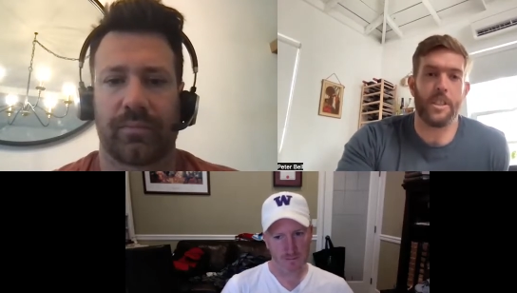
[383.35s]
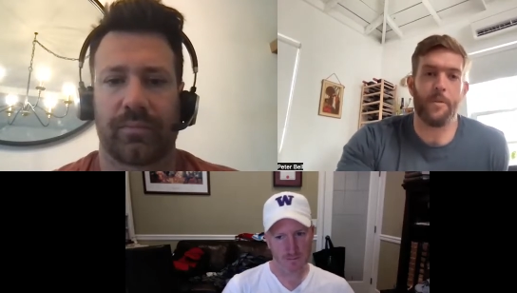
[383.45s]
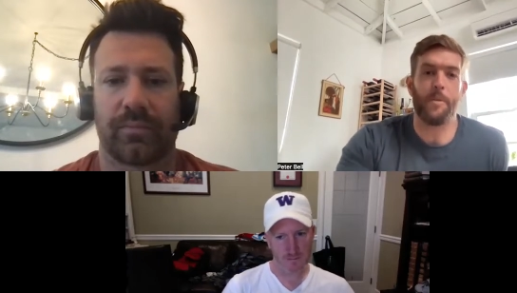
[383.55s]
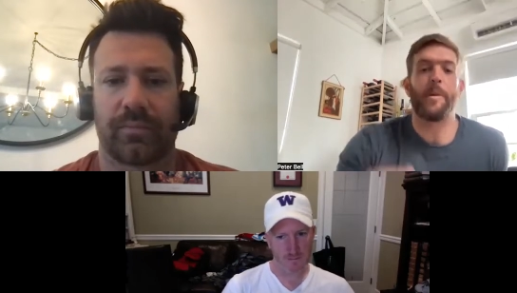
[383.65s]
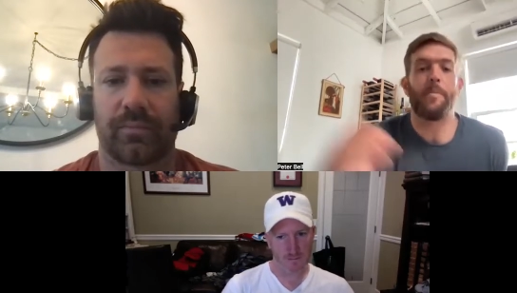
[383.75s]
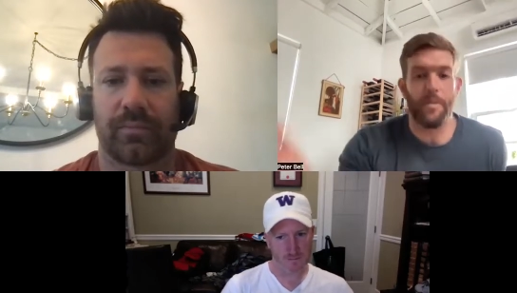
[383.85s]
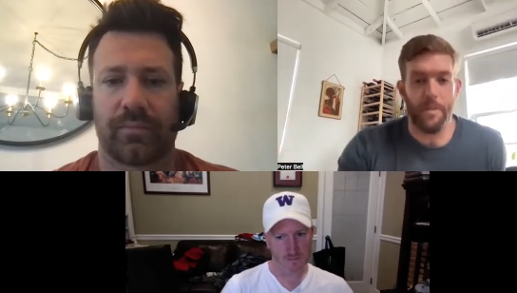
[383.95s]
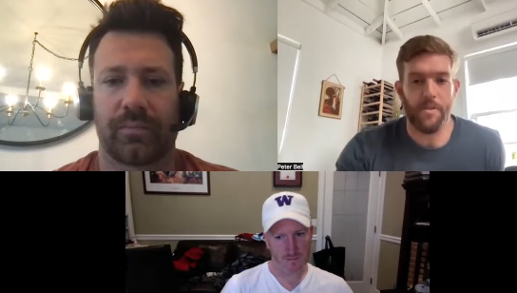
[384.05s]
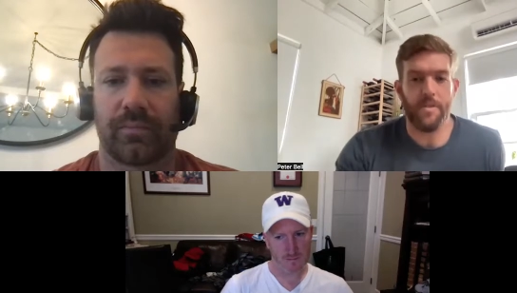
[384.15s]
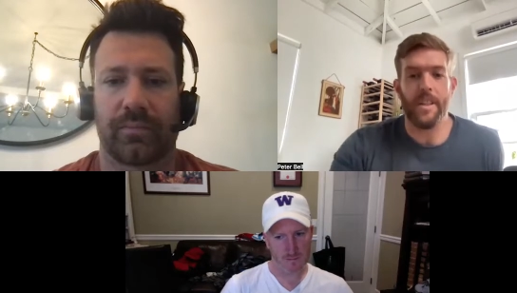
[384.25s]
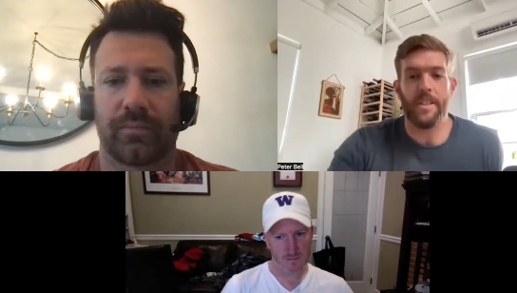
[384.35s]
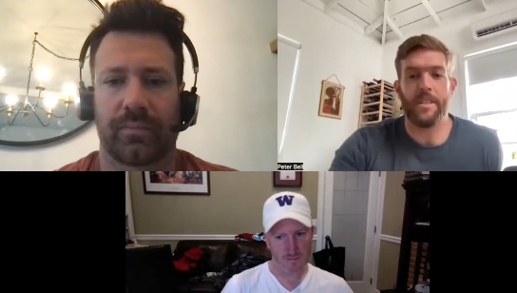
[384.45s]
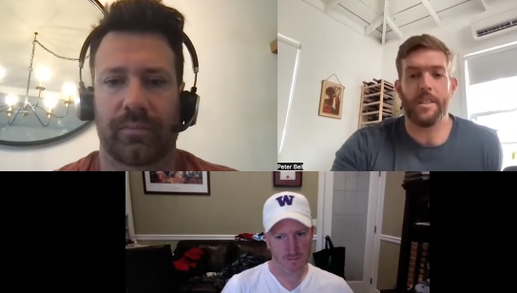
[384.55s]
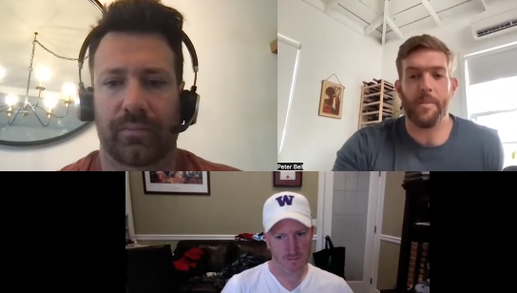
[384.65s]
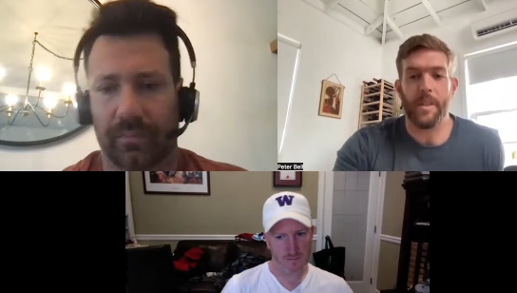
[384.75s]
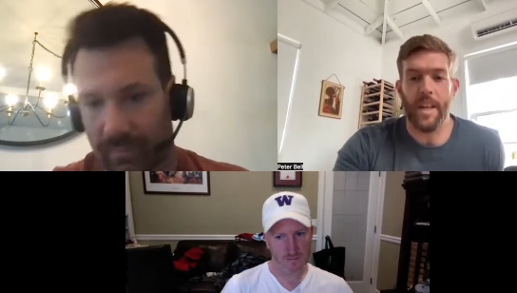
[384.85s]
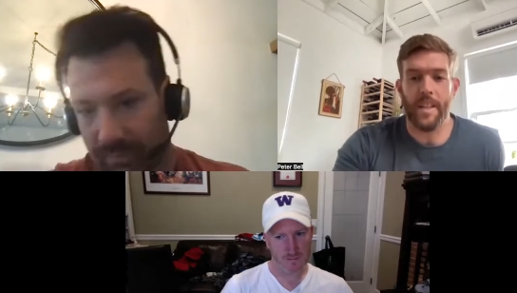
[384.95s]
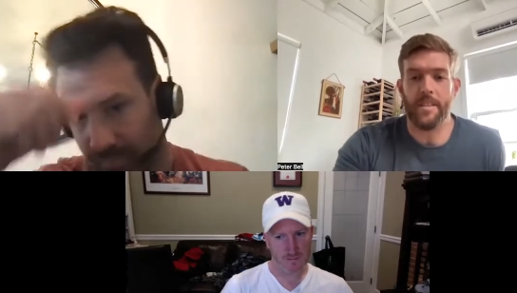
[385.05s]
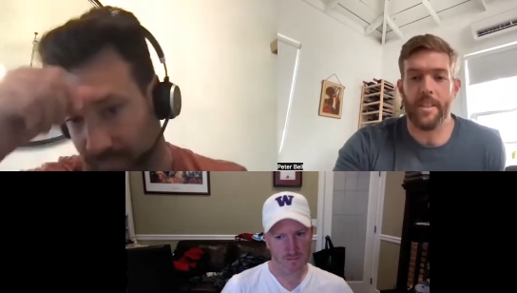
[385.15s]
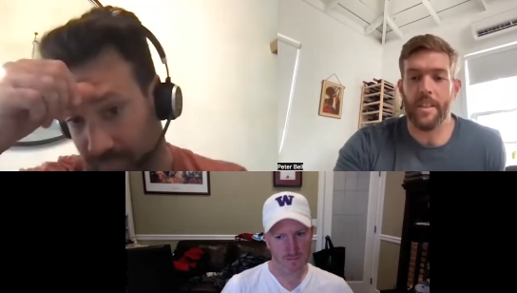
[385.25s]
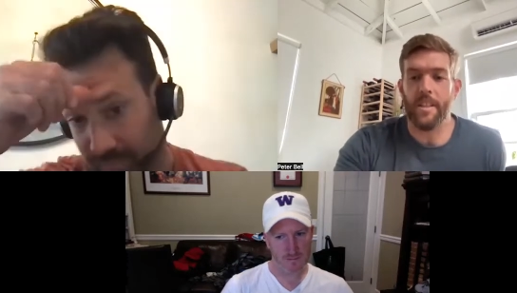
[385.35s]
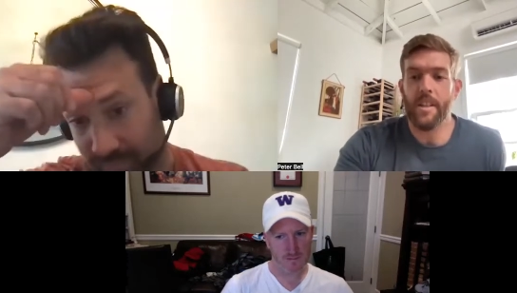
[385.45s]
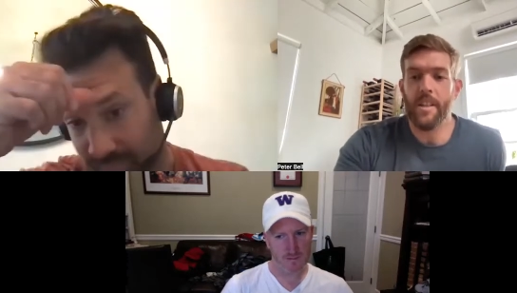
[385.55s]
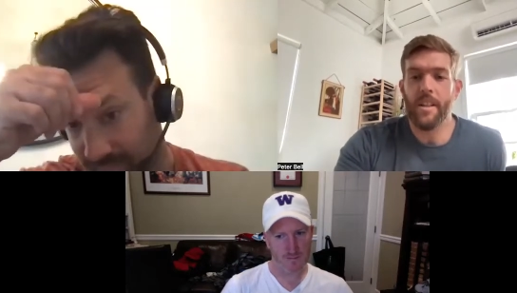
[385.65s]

Speaker 1: If we reproduce this and it's being edited,